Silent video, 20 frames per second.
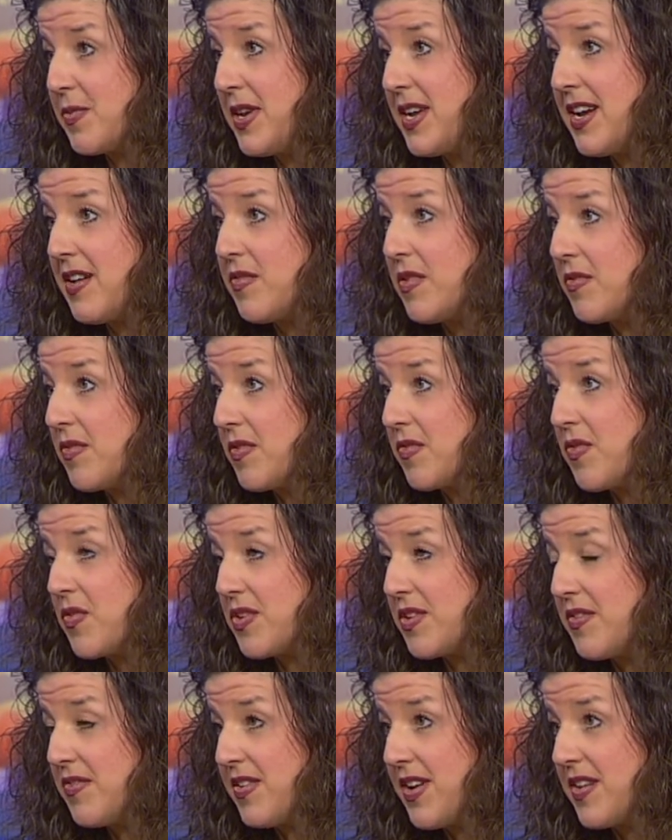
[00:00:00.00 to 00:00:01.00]
We have over
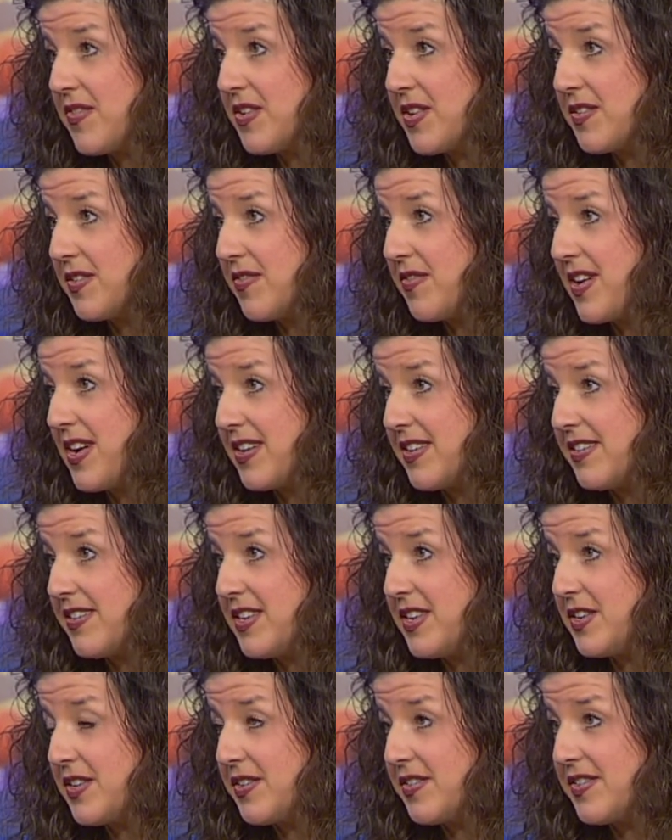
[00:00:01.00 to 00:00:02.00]
4,500
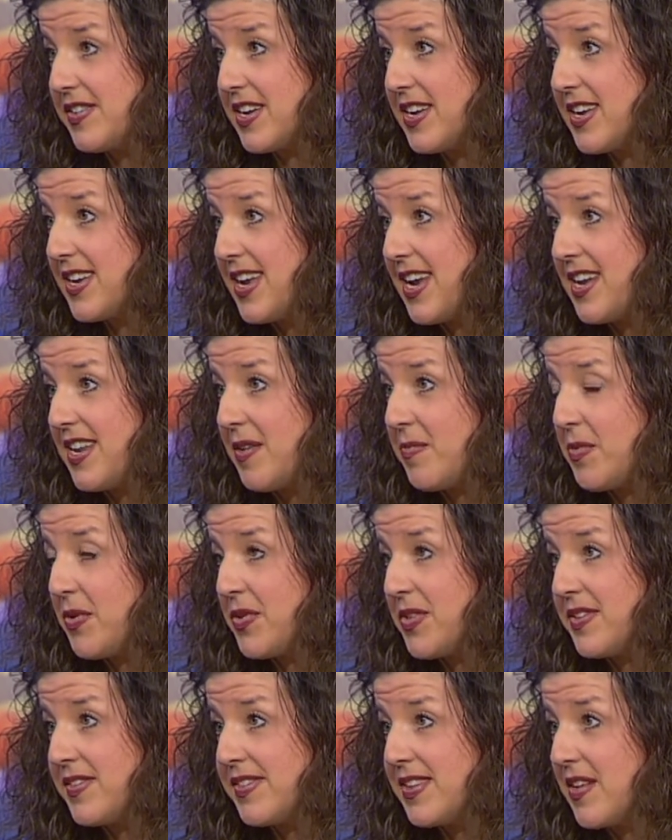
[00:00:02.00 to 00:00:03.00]
volunteers dedicating
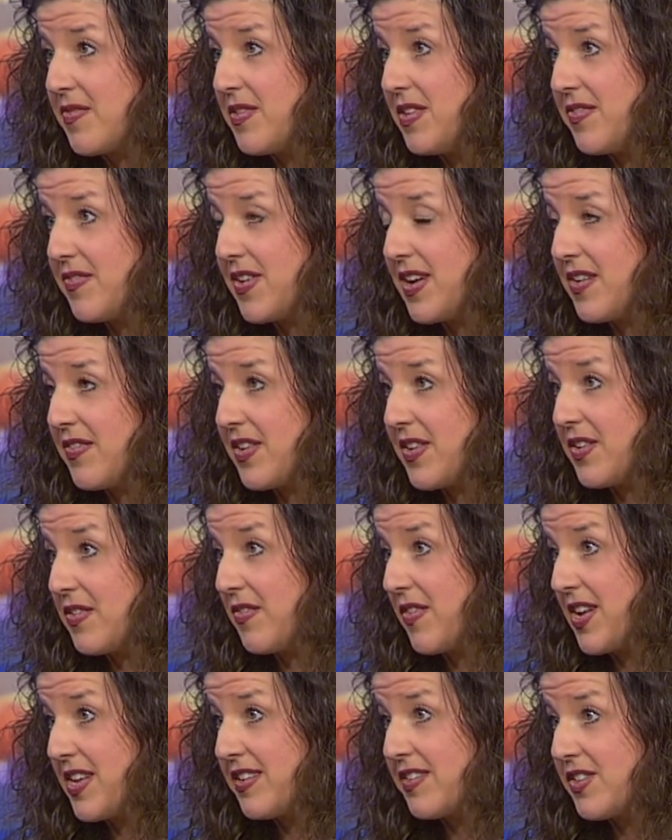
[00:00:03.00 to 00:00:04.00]
more than
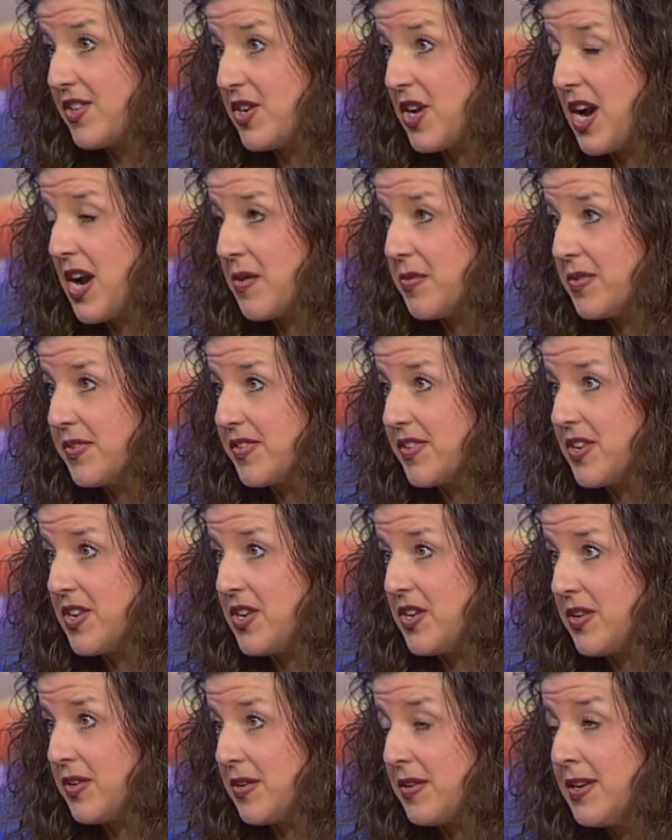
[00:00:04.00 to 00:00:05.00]
7,500 volunteer hours in a
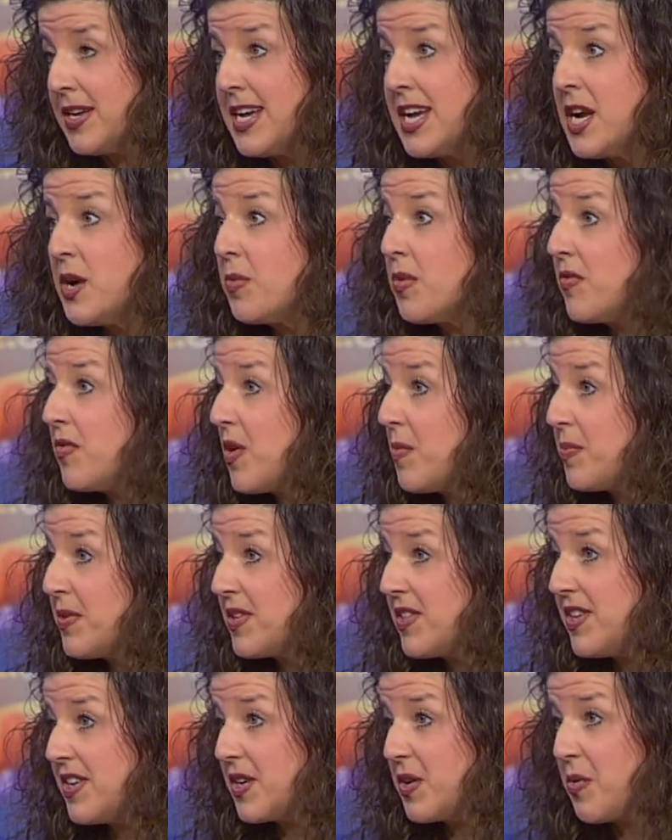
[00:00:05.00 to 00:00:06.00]
year. We've
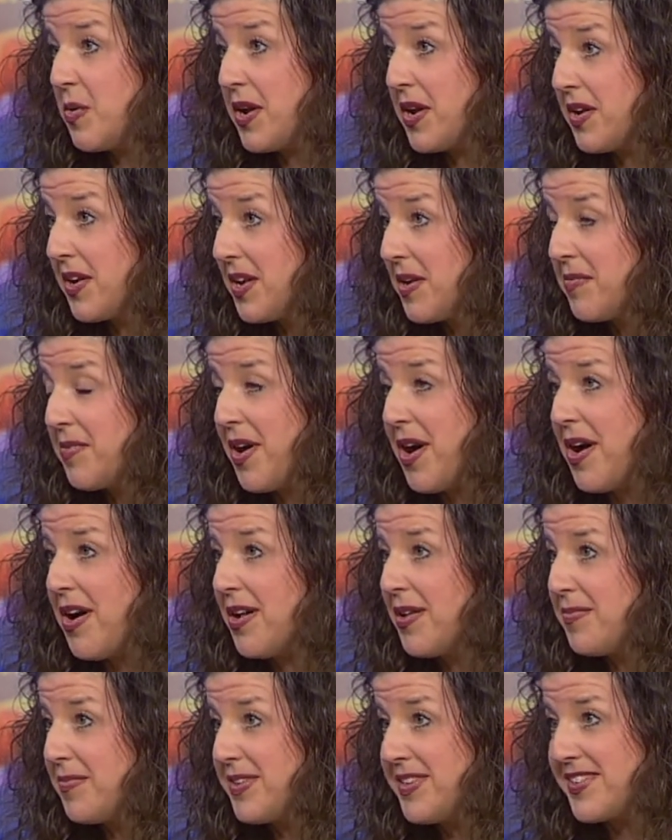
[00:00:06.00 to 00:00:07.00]
opened the aquarium,
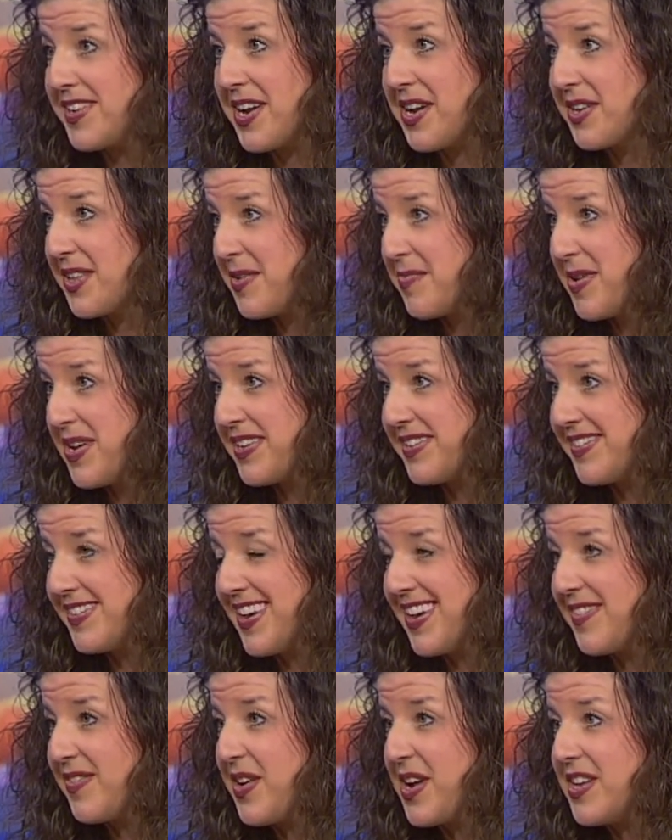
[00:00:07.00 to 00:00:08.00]
all entirely based
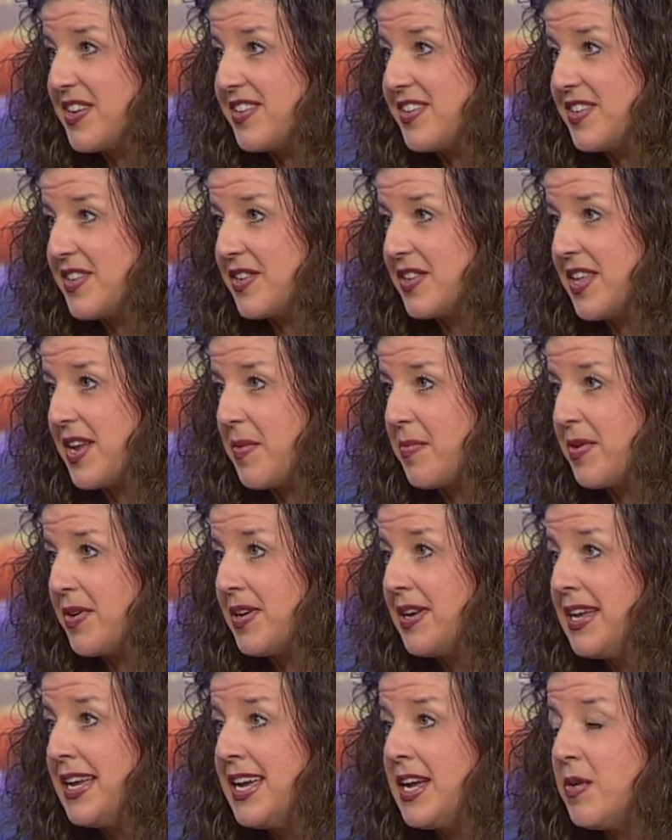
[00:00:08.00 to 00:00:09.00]
on volunteer
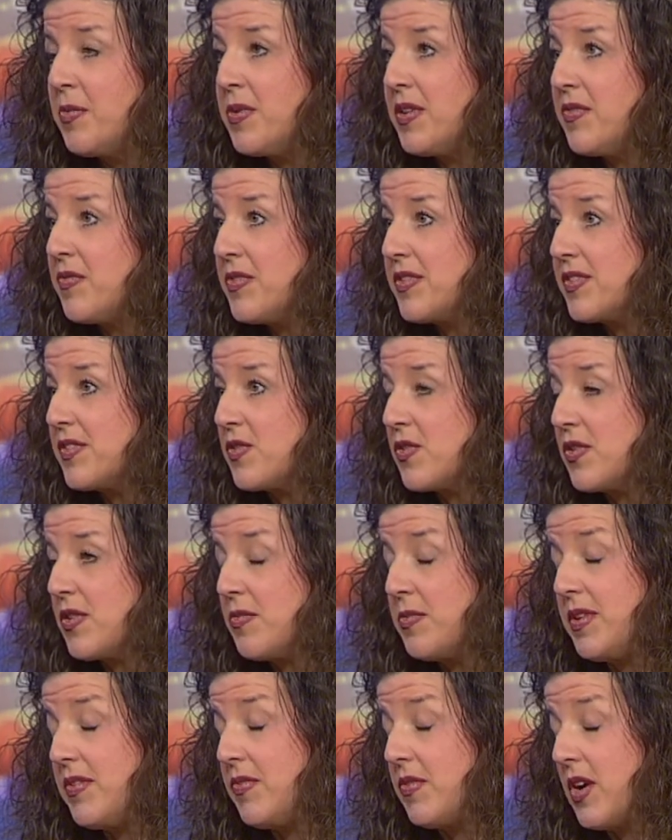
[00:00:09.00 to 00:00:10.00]
labor. We've
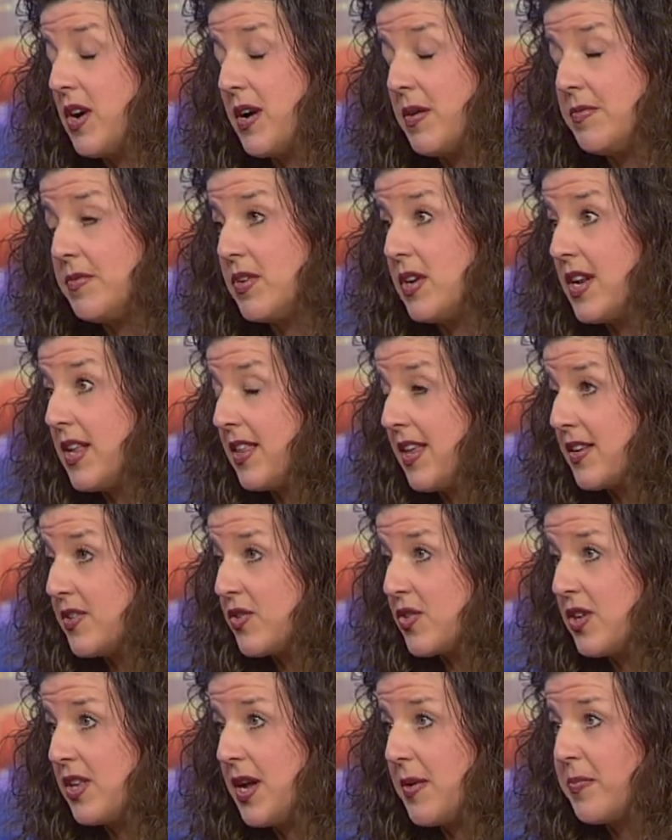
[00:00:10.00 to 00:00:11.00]
restored, we've um, done
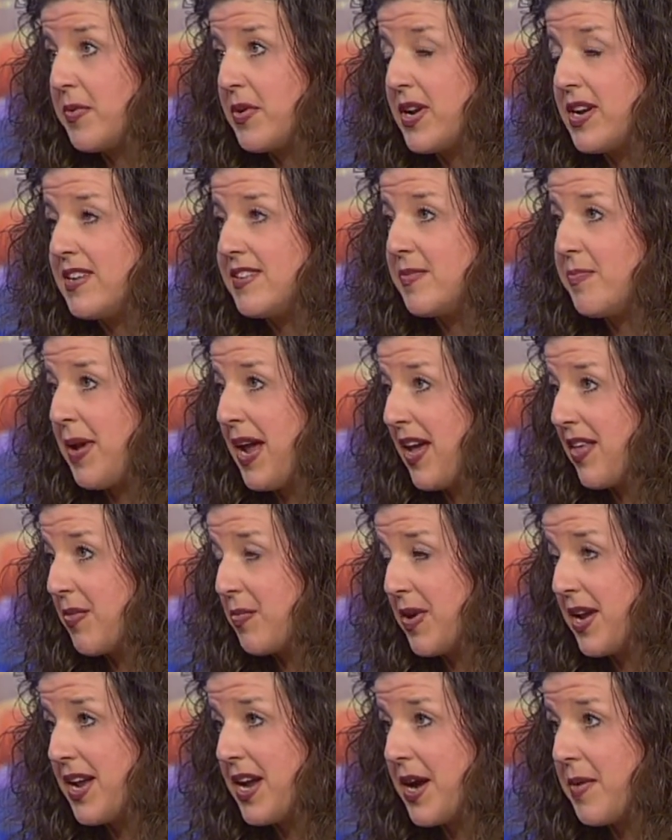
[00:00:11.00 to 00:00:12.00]
electrical upgrades,
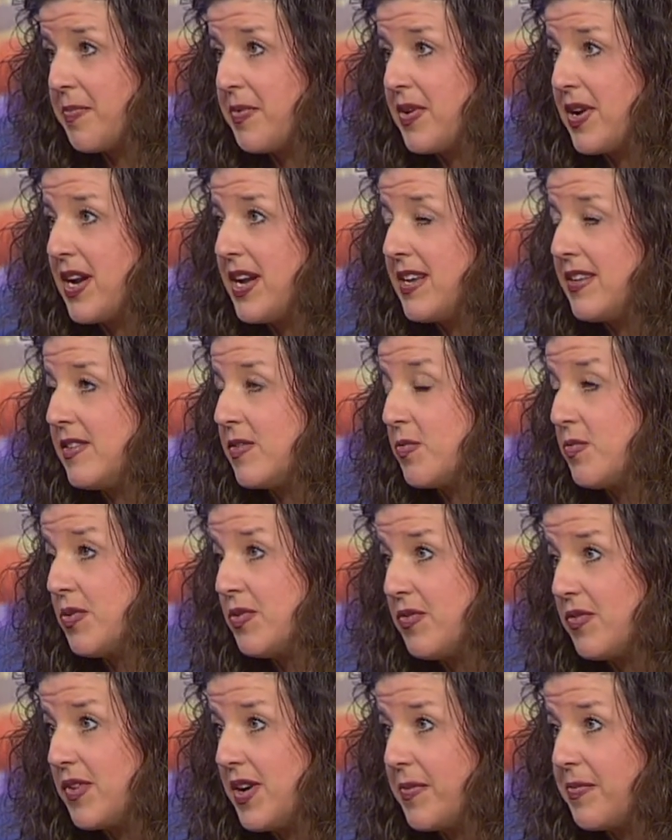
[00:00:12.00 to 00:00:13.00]
pathway upgrades,
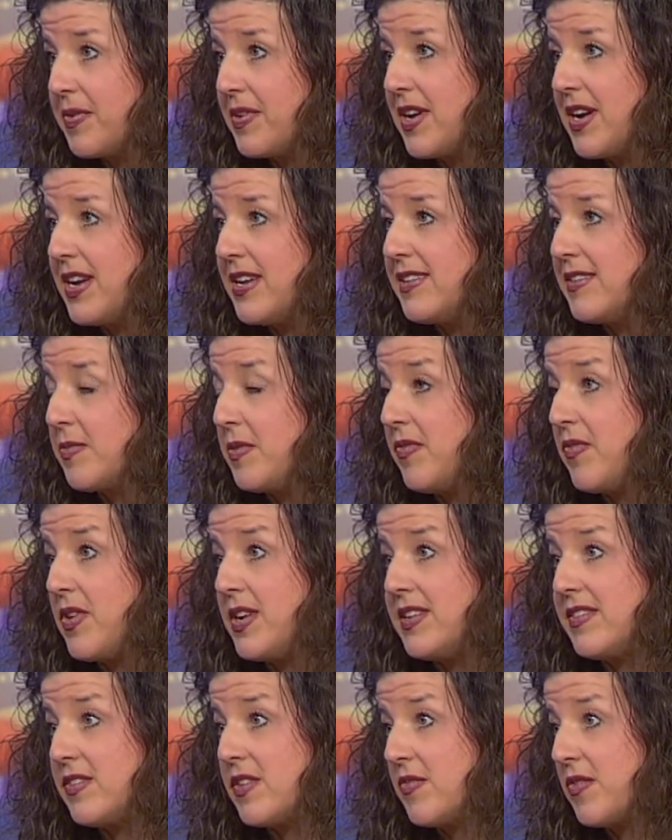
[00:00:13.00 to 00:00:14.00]
roof upgrades. We've
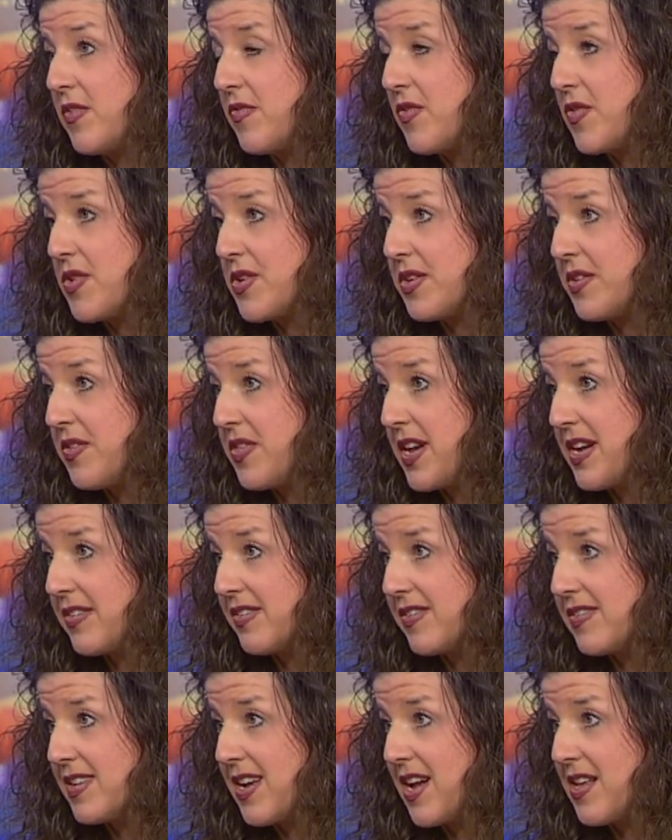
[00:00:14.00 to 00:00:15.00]
raised over
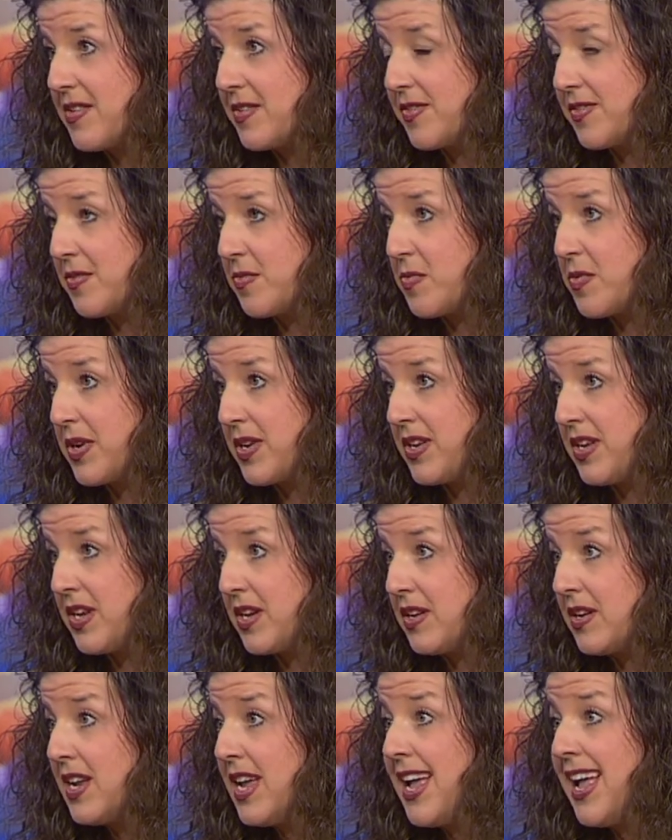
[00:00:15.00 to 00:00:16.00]
$400,000 in one
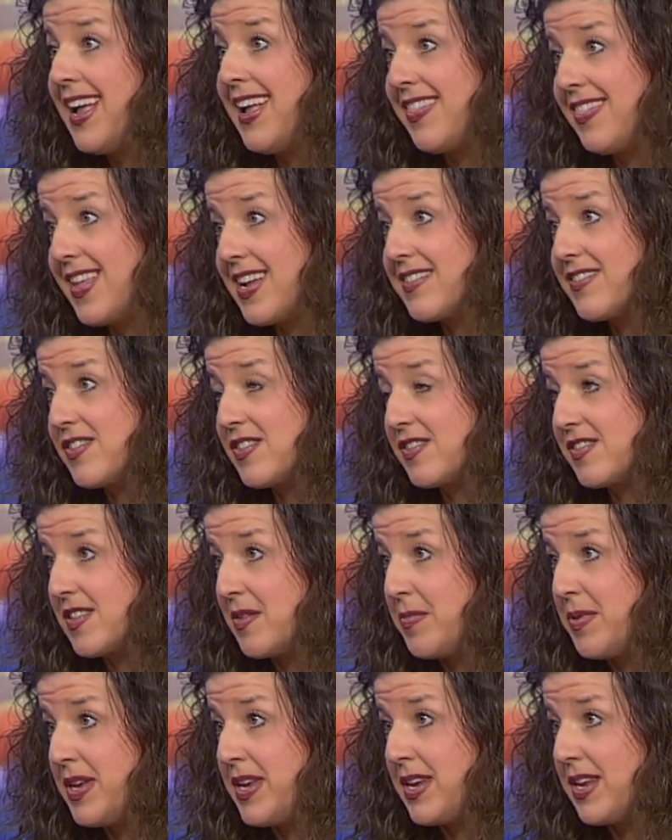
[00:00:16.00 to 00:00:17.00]
year, and that's just
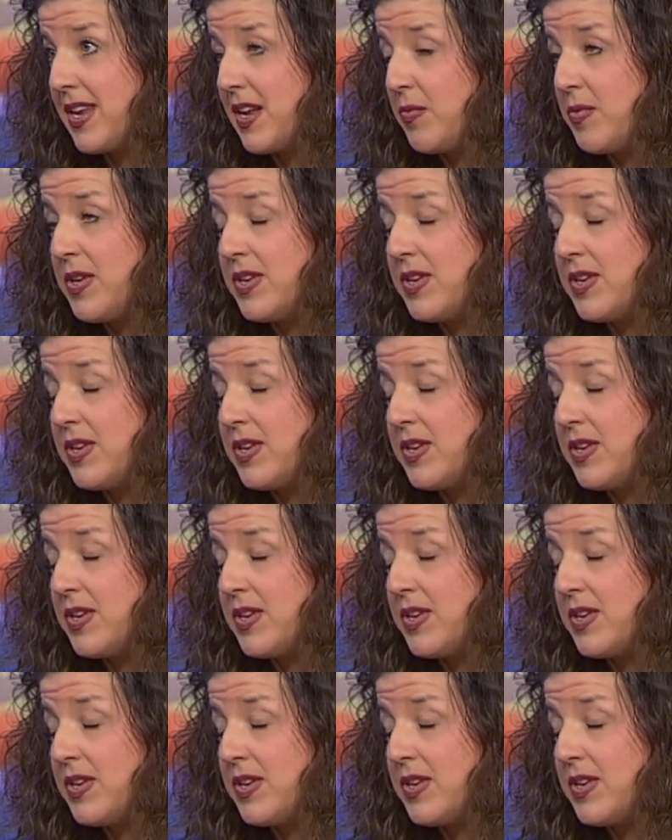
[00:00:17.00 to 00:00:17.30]
the beginning.